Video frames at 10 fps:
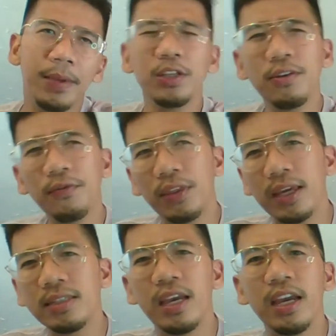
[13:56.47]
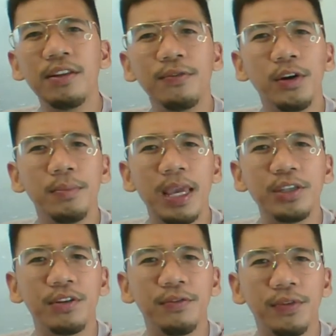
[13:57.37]
Because of this,
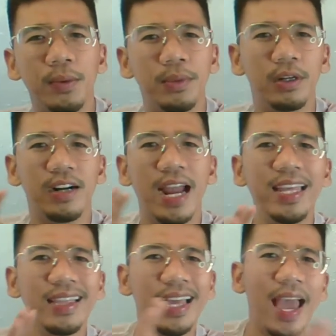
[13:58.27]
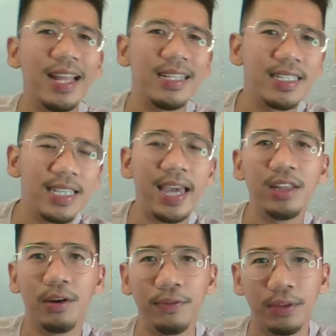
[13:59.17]
information from the right hand
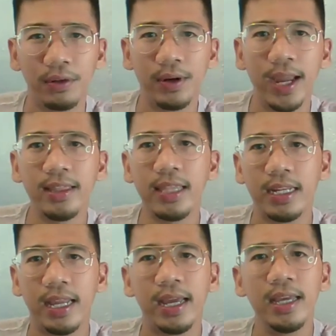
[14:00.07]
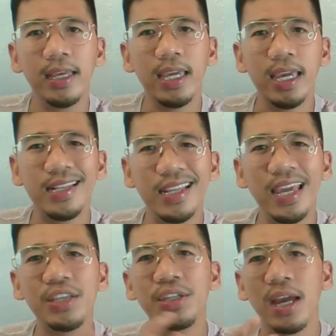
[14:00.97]
side of the retina in
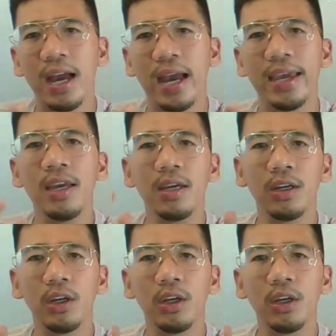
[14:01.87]
each eye